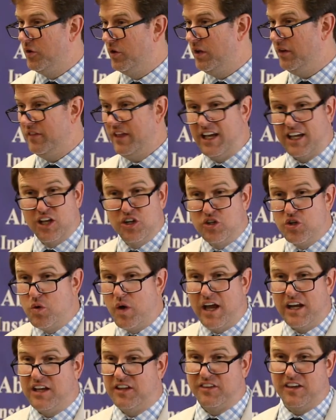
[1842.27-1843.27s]
do it, they can
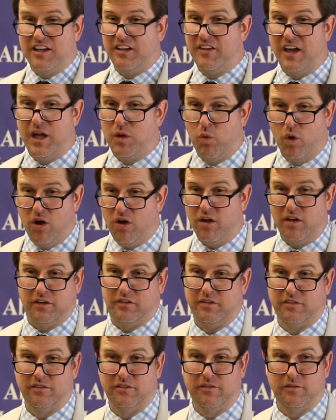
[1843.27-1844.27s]
do anything they
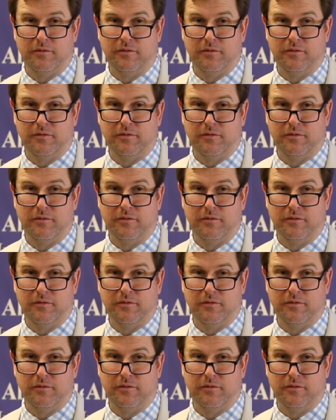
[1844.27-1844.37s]
want.